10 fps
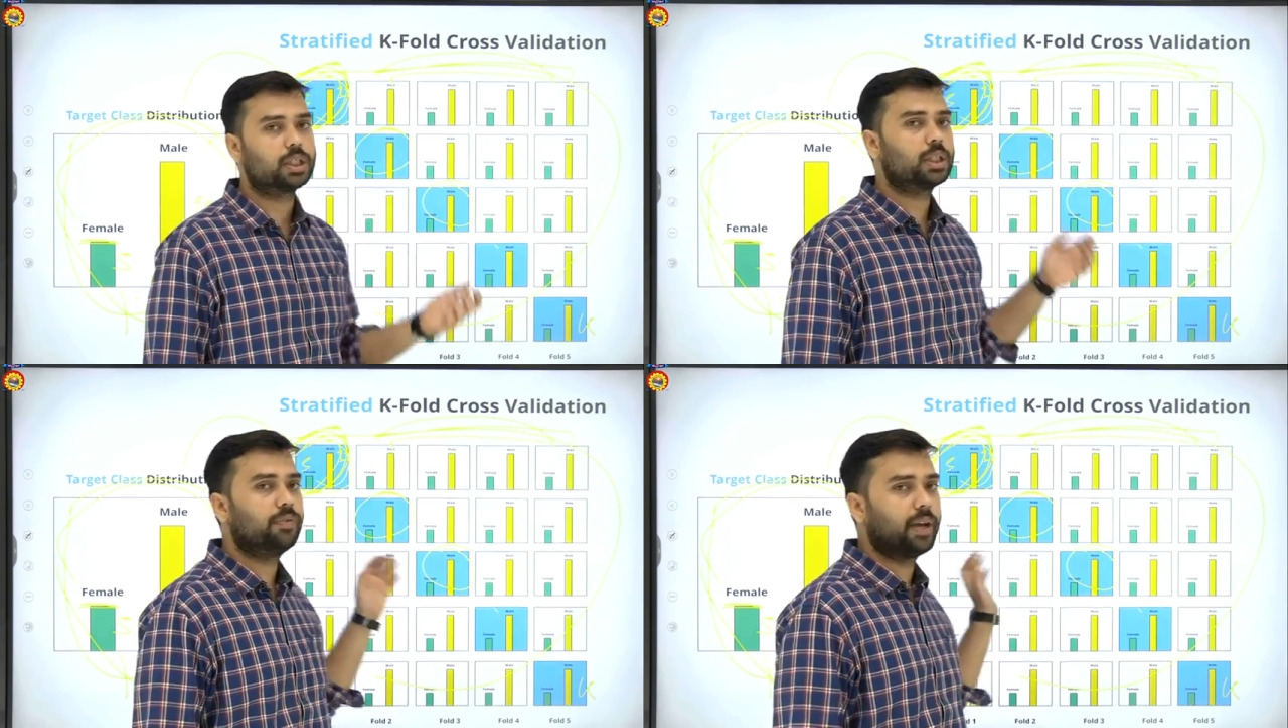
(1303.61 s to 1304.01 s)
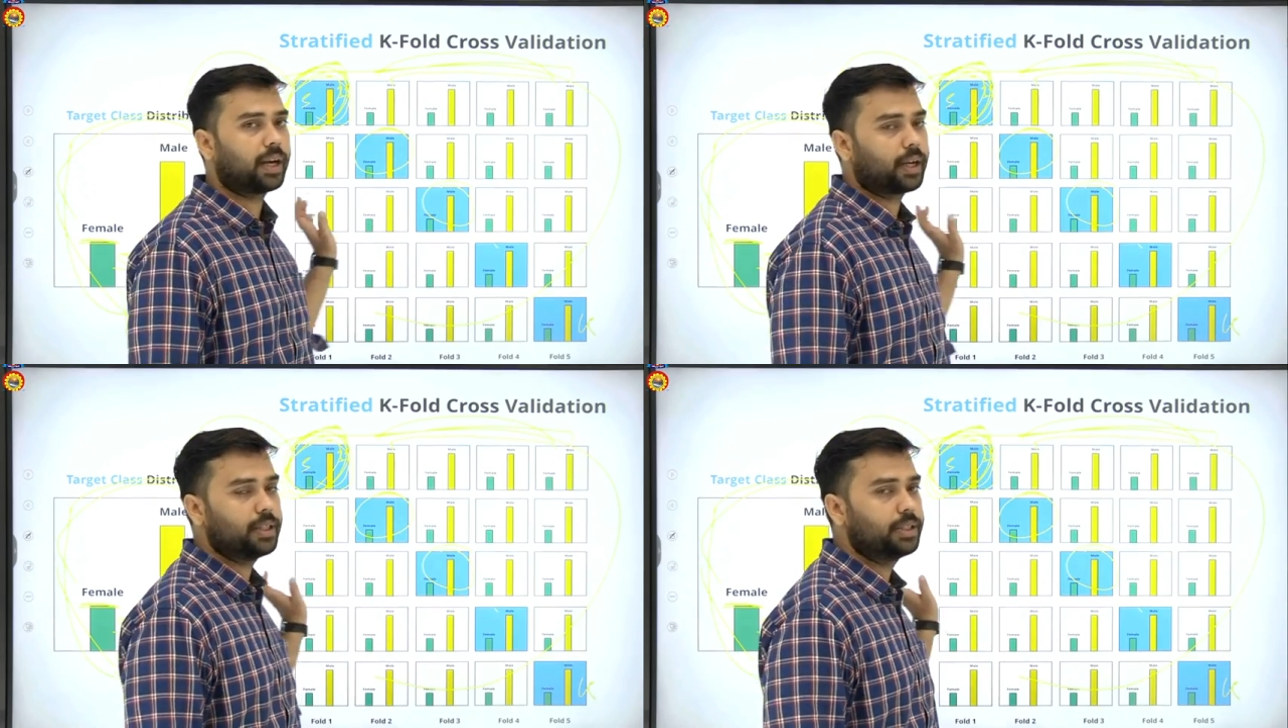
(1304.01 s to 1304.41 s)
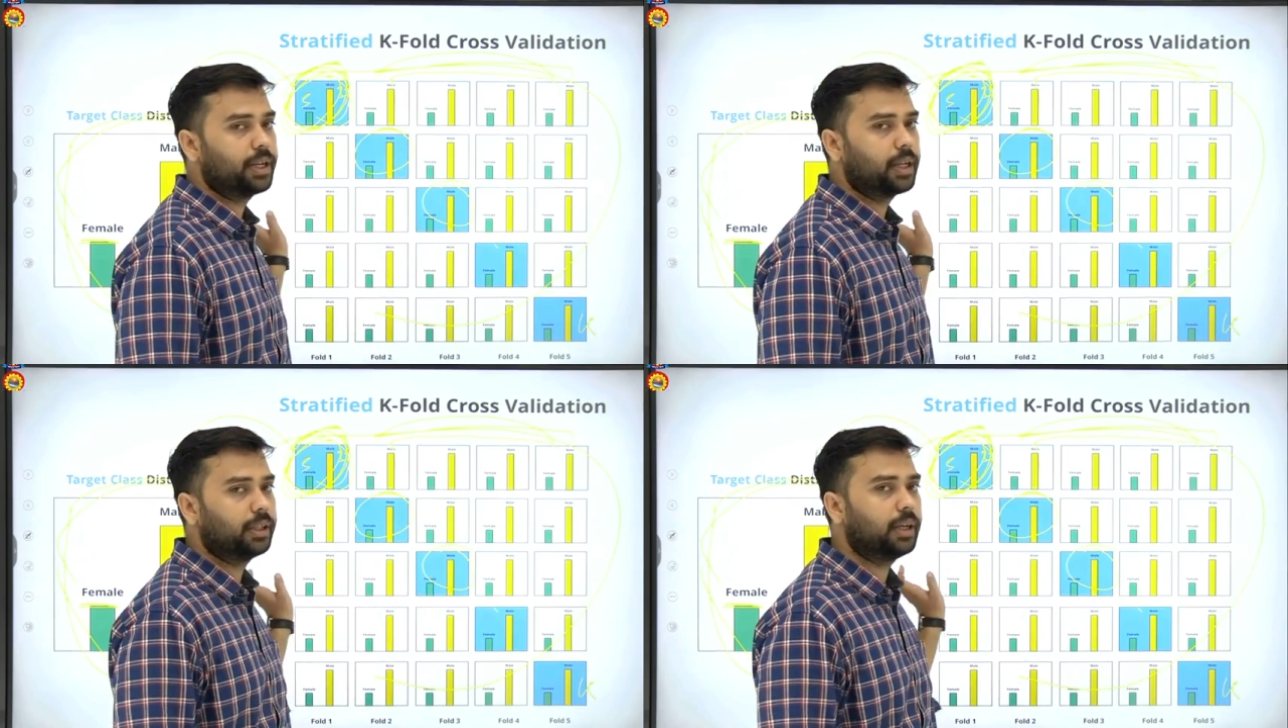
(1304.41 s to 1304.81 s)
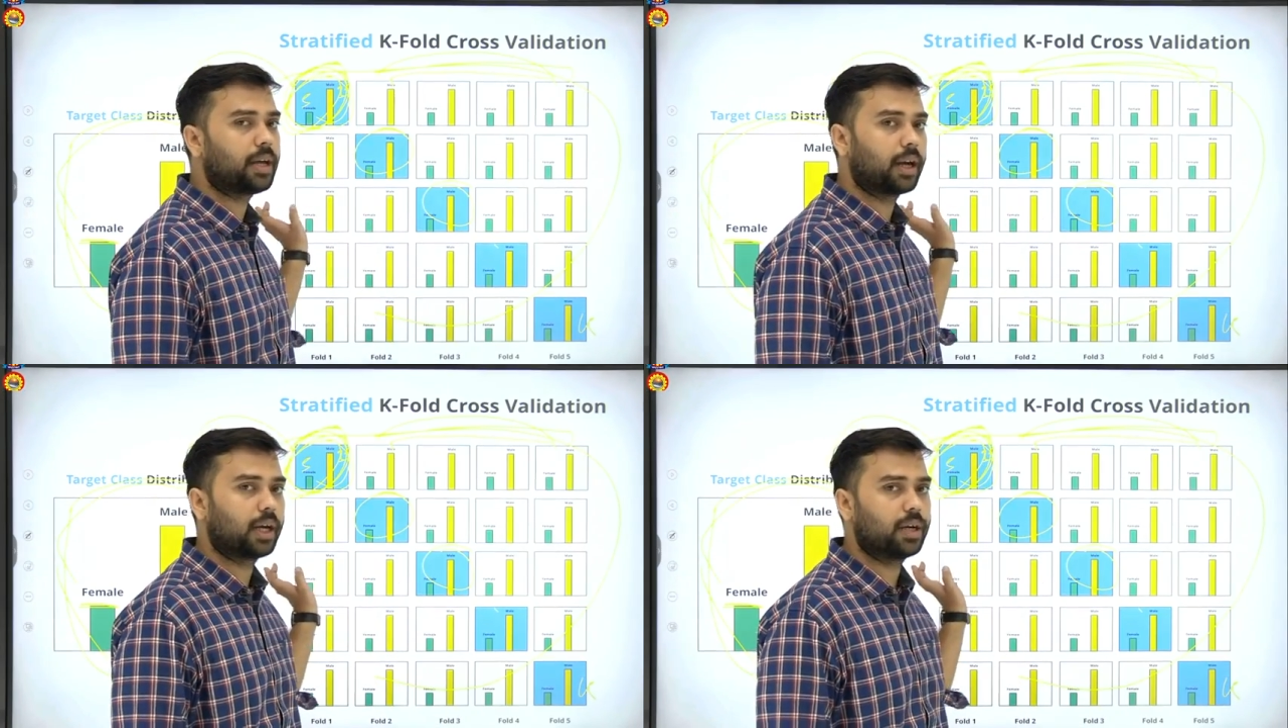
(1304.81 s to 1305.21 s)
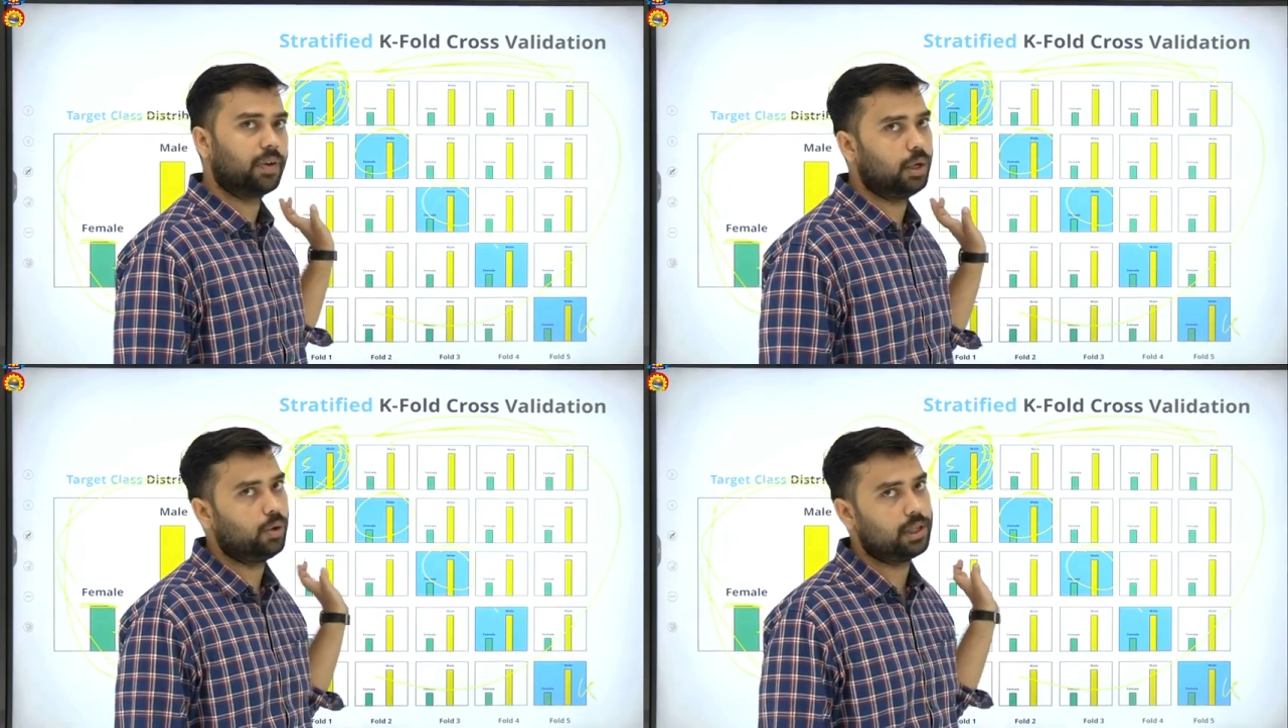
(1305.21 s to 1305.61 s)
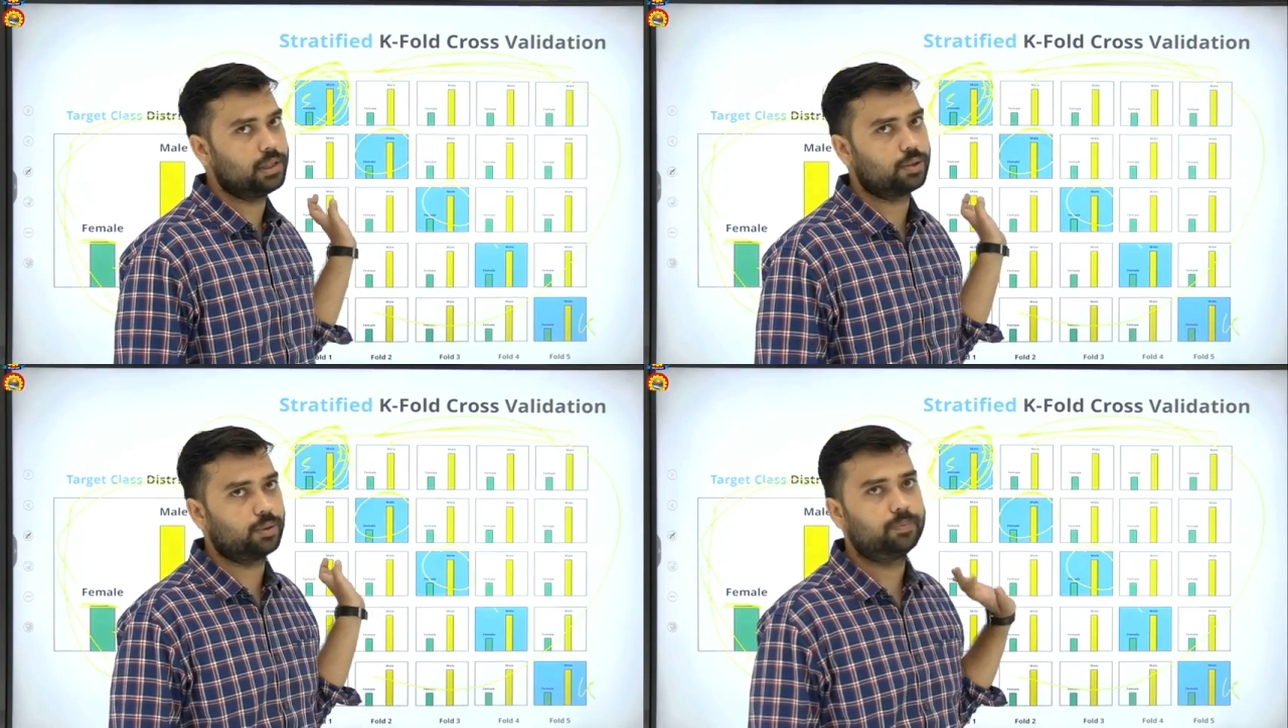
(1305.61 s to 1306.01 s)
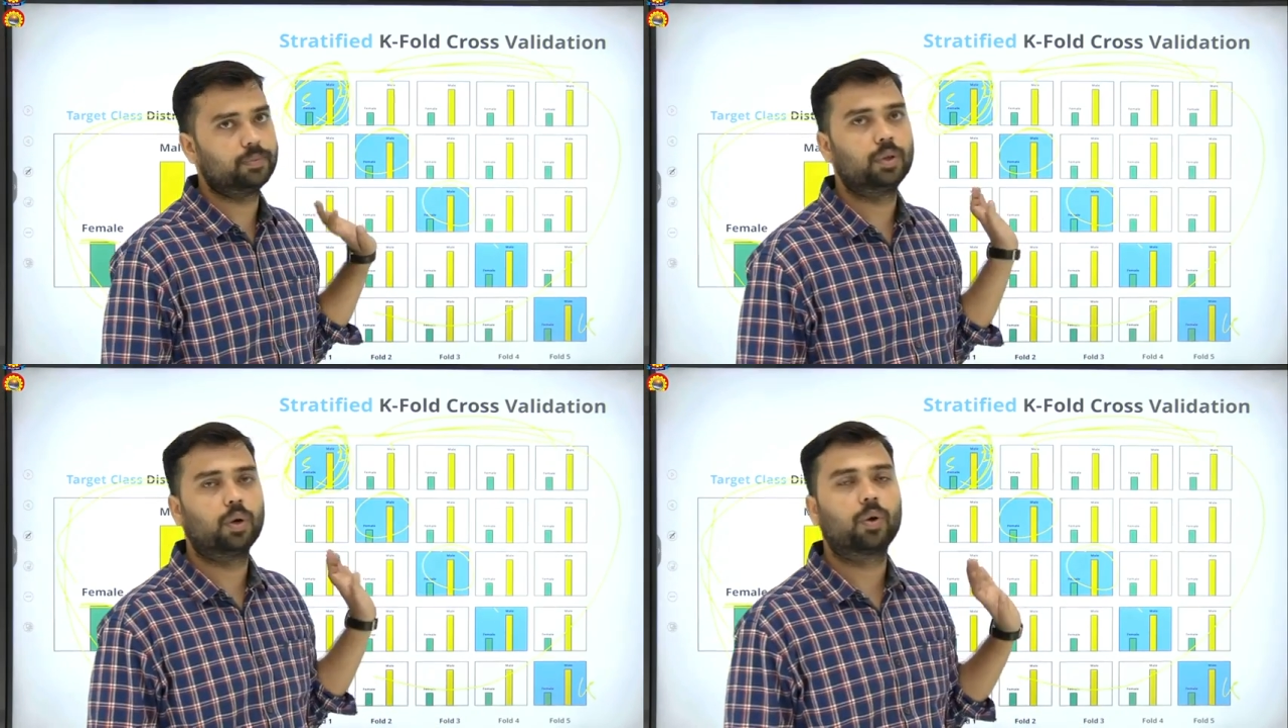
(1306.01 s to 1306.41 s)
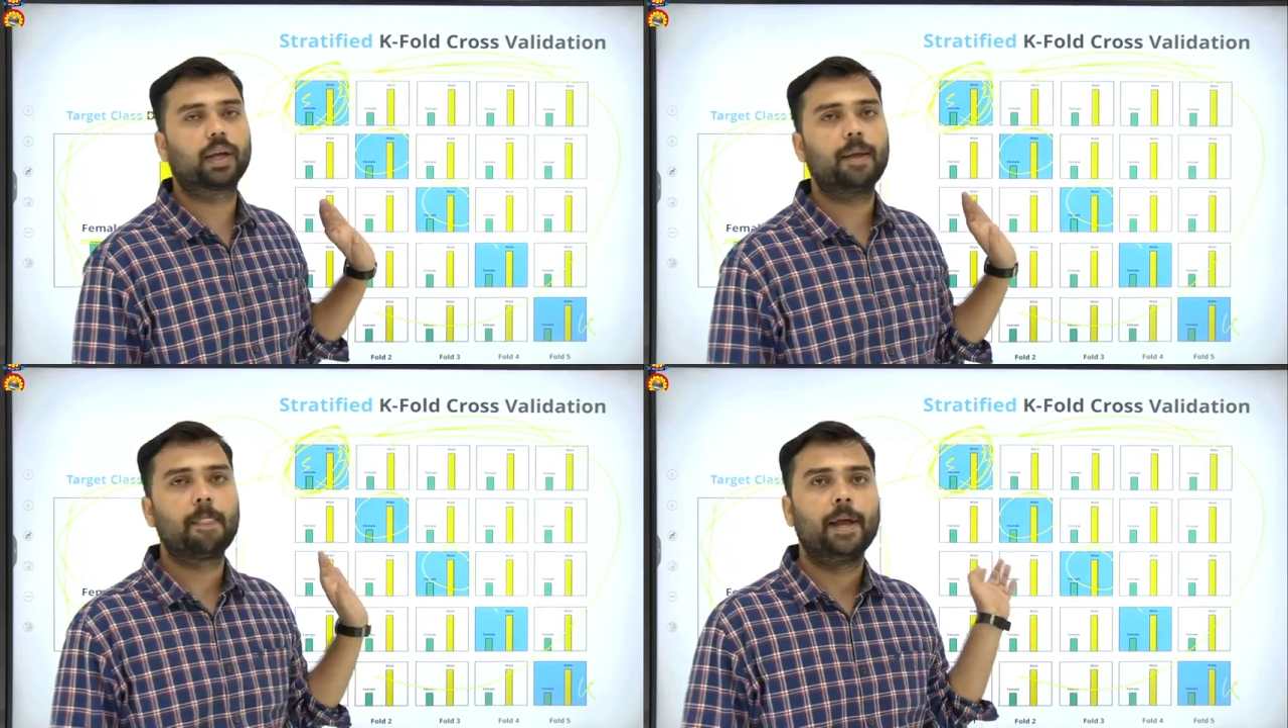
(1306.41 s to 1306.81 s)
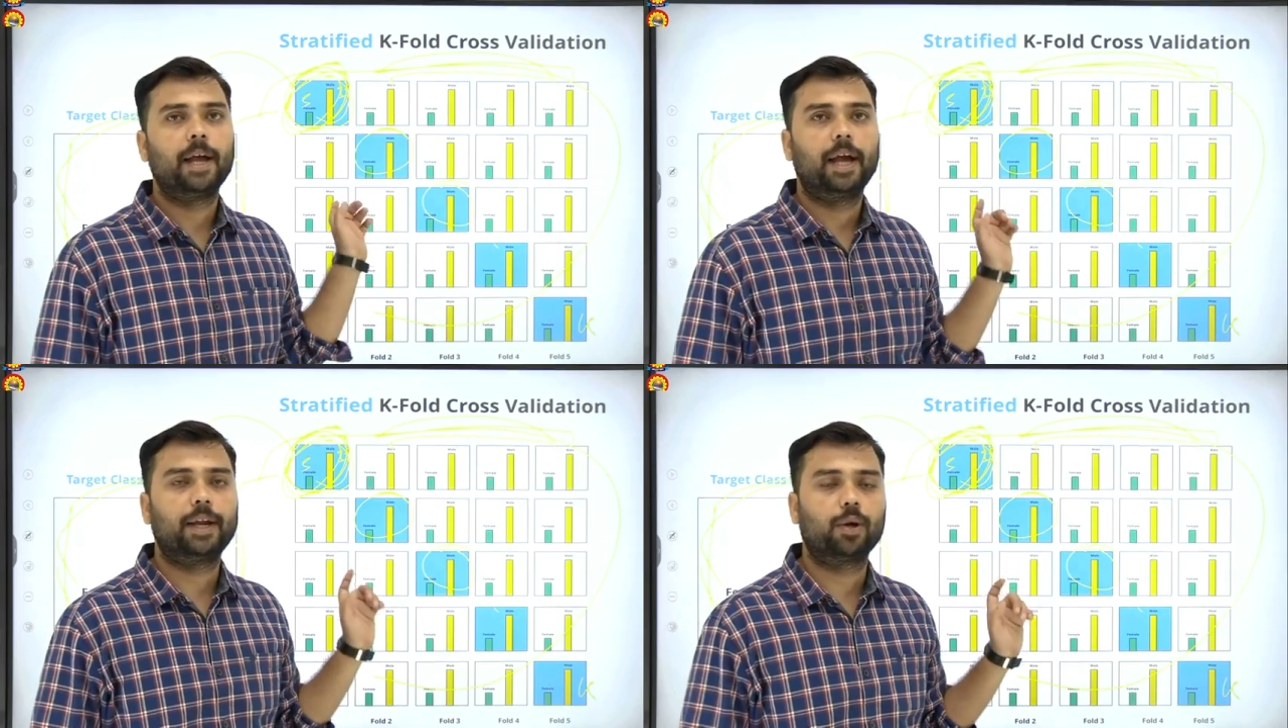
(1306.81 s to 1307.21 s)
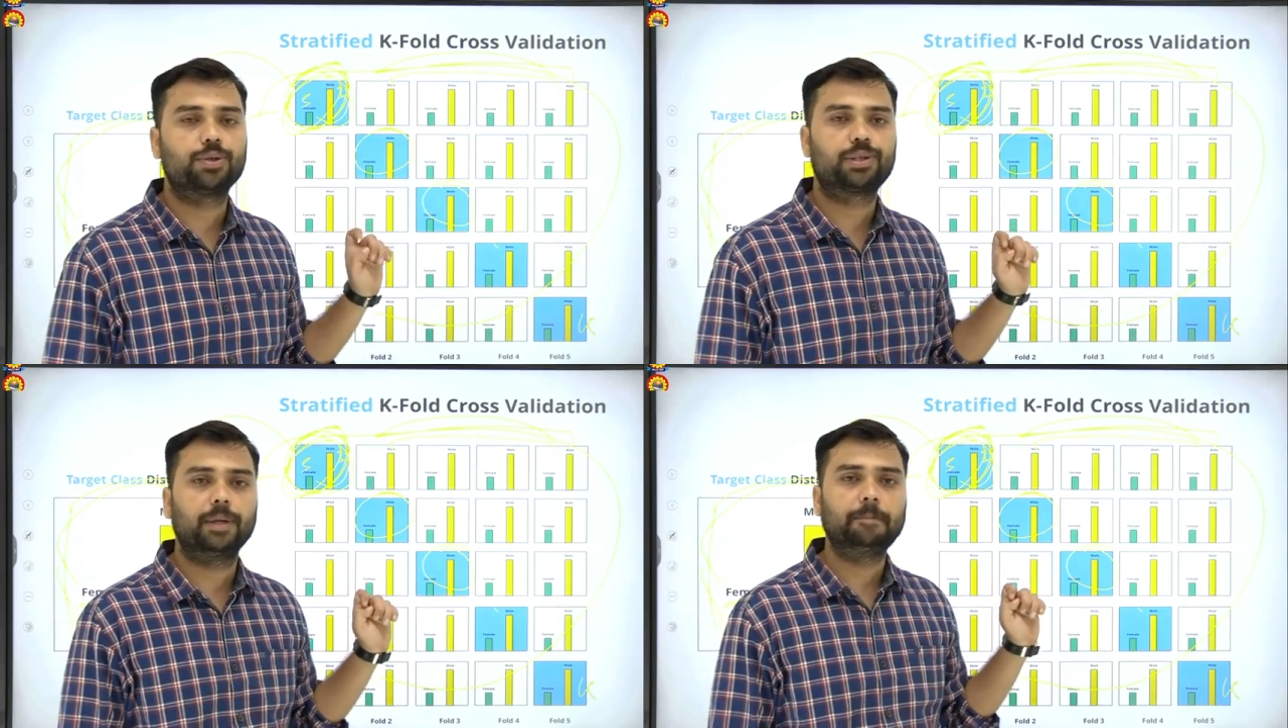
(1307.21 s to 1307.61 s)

we are considering the target value also. Okay. Any question?